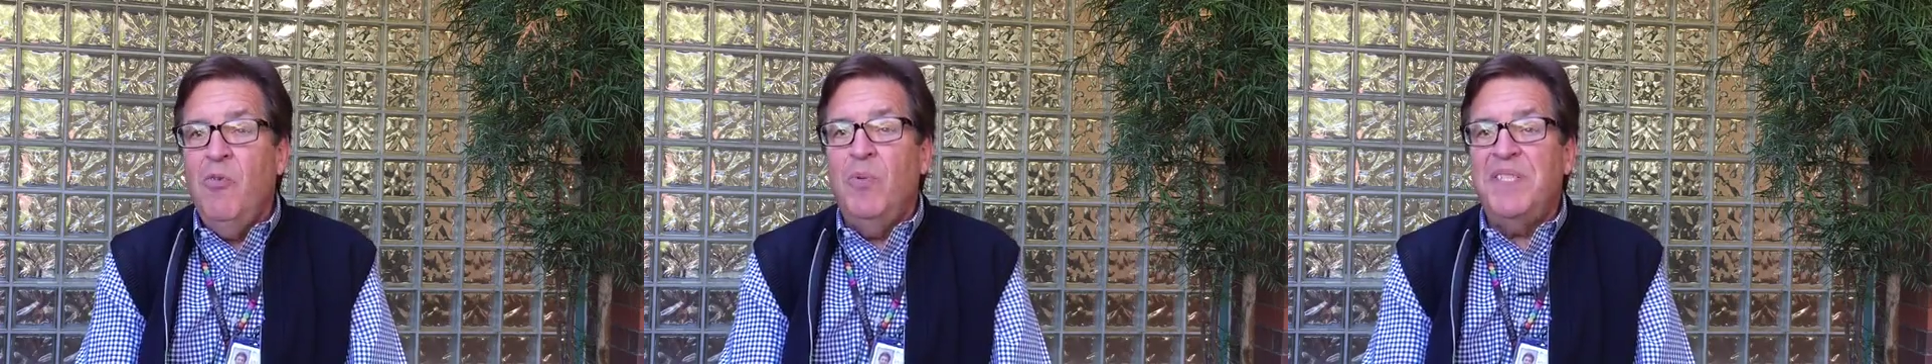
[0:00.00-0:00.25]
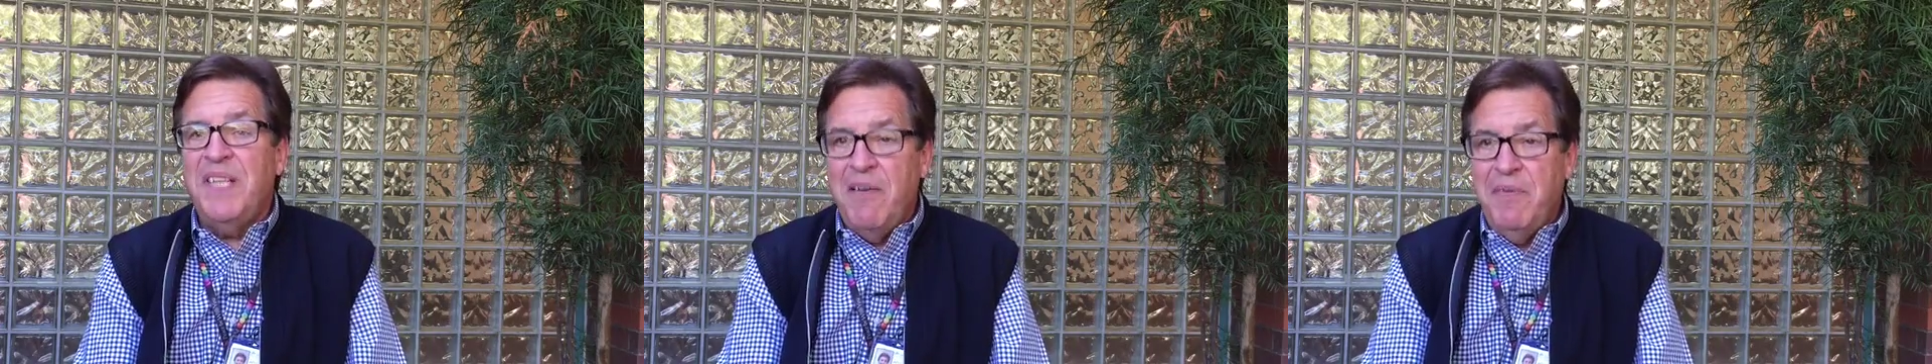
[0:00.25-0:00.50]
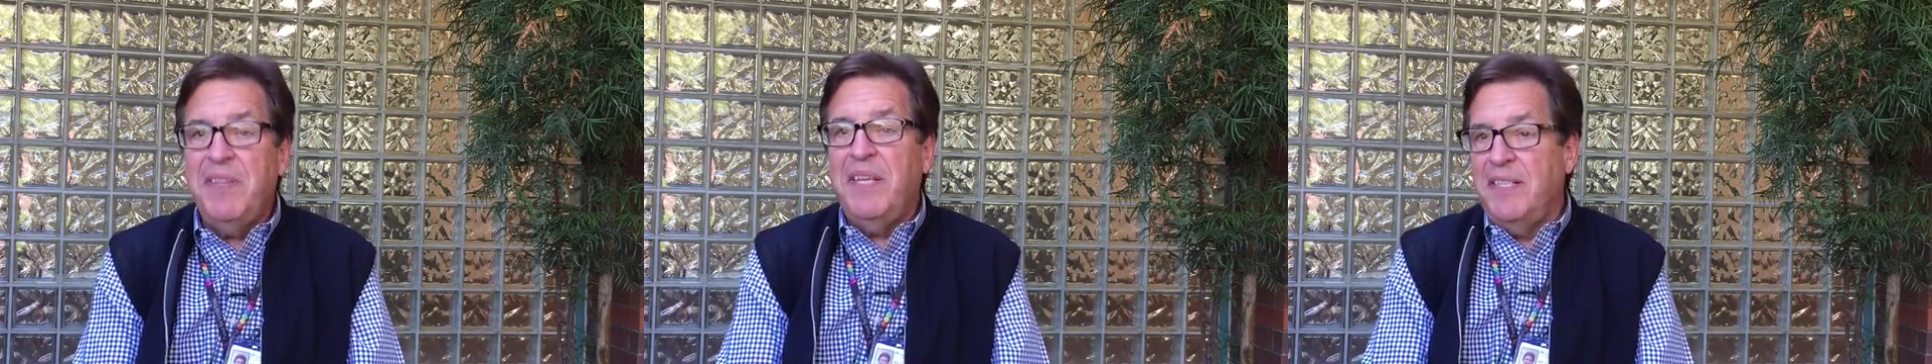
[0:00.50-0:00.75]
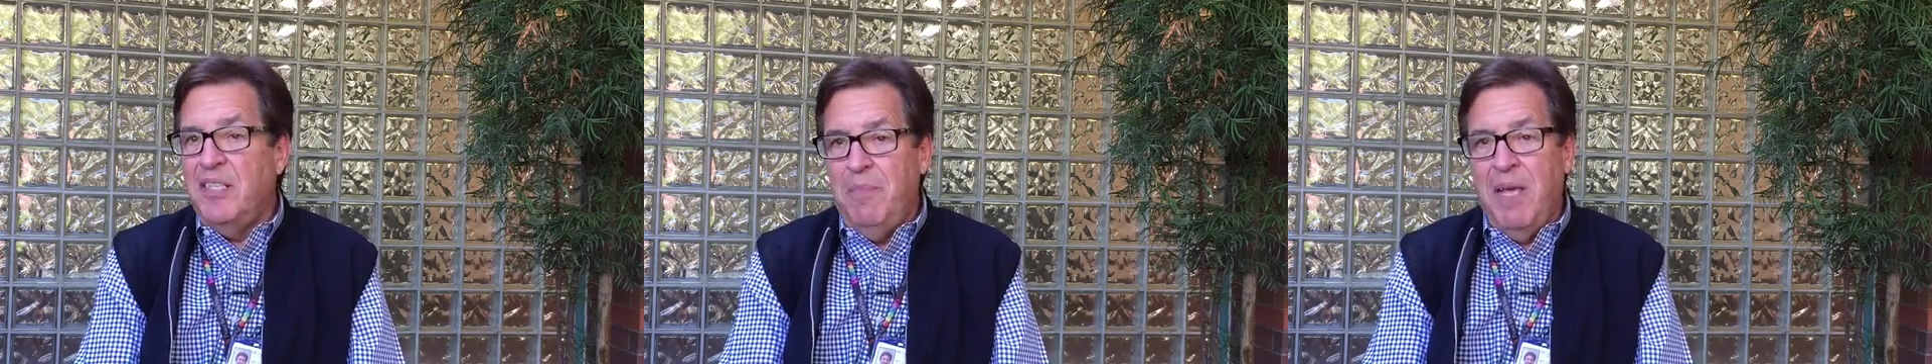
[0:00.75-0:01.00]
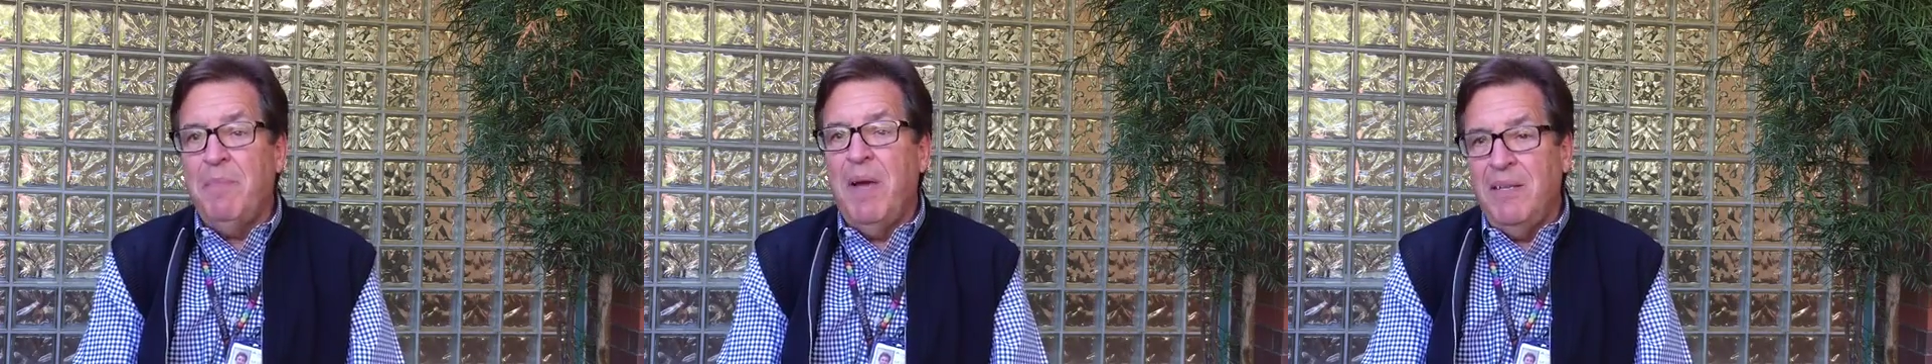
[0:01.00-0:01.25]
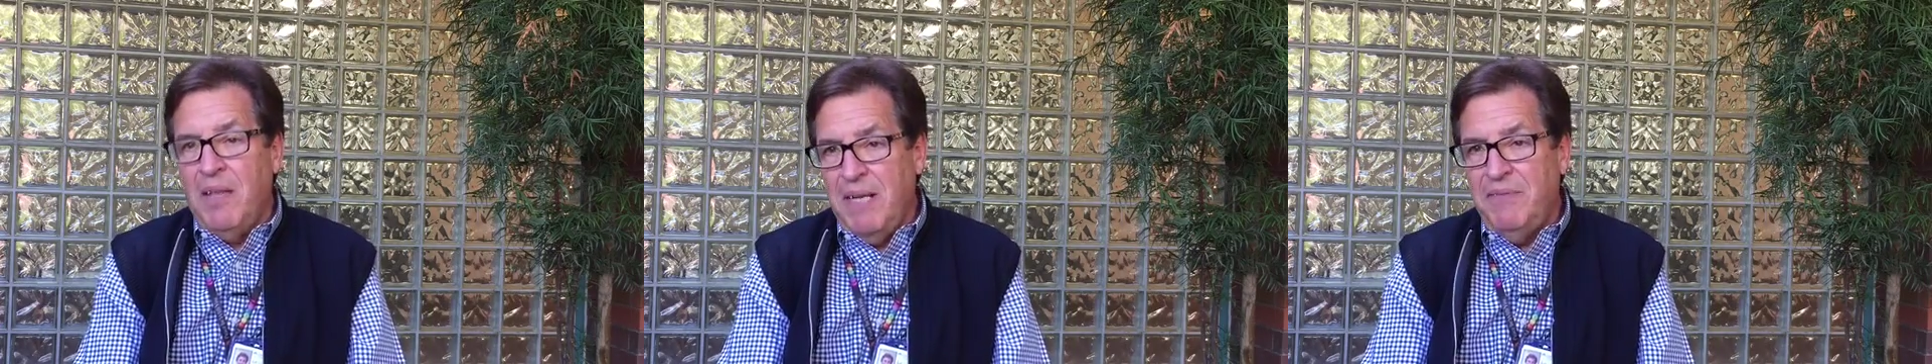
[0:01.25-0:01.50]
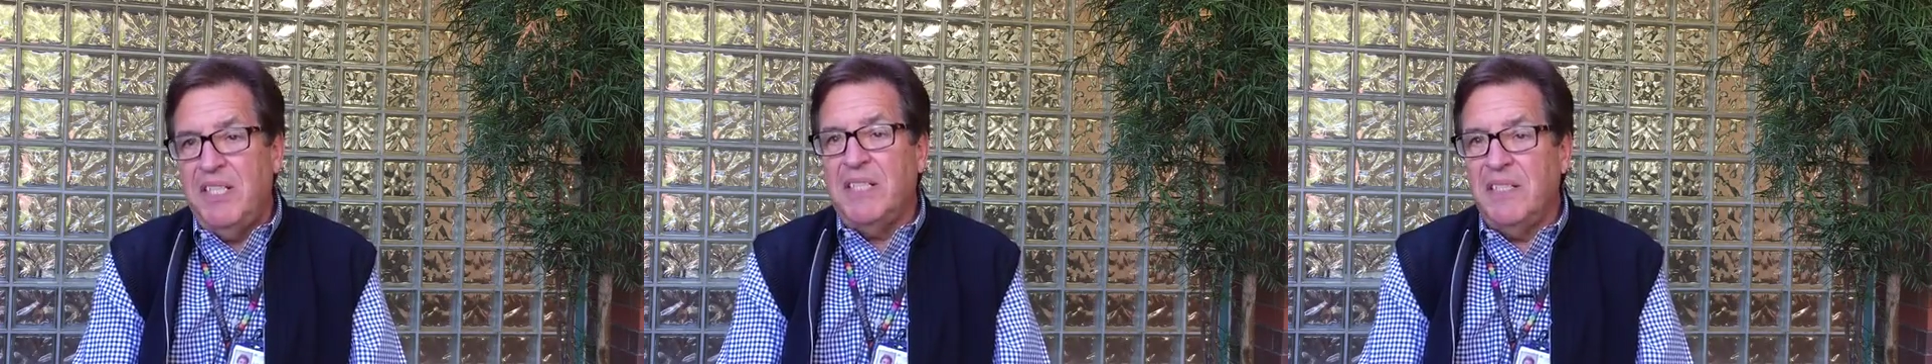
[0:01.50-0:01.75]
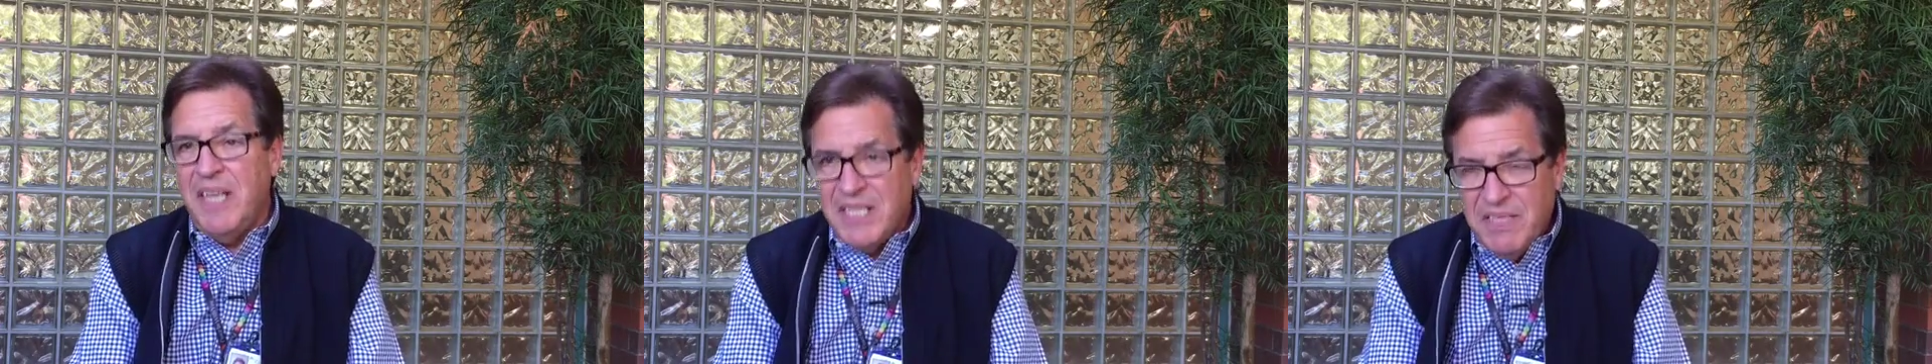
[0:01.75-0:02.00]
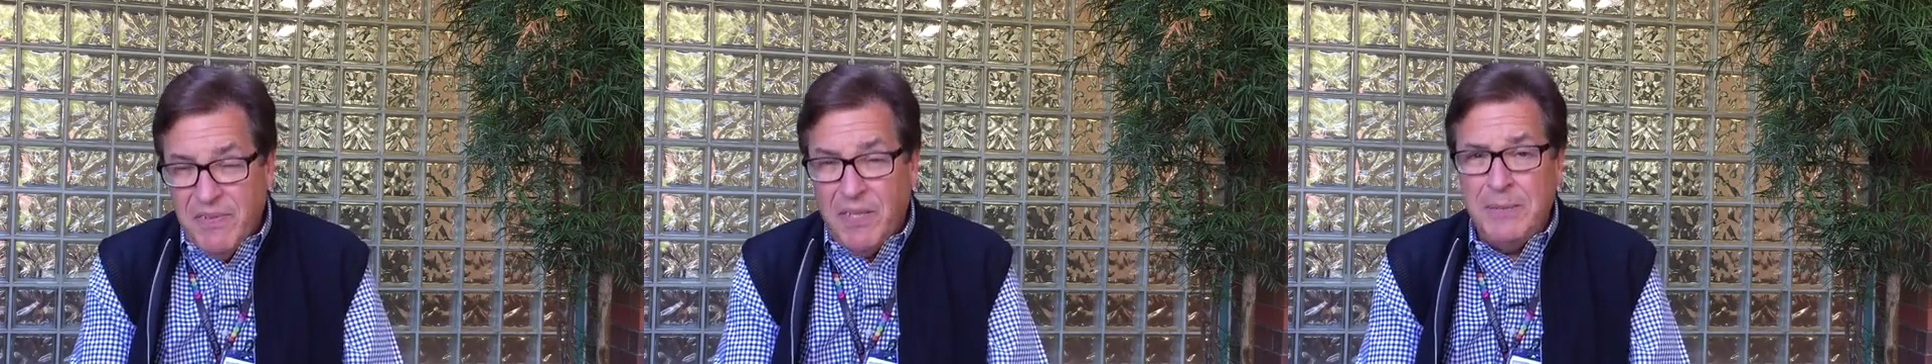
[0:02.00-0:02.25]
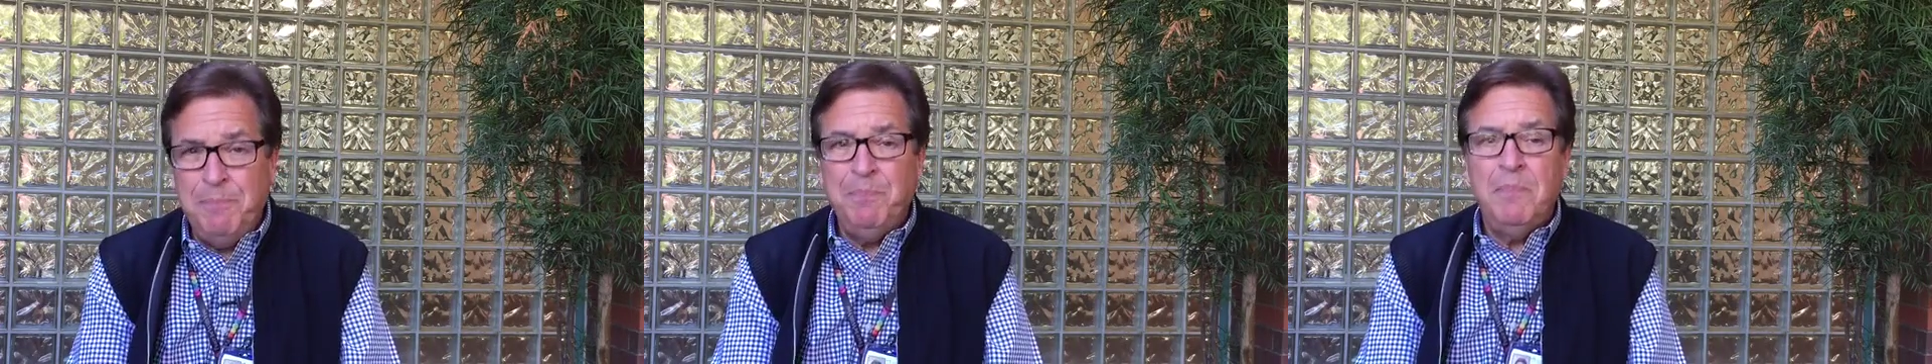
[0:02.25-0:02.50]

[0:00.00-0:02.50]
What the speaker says: was everything to make my life successful.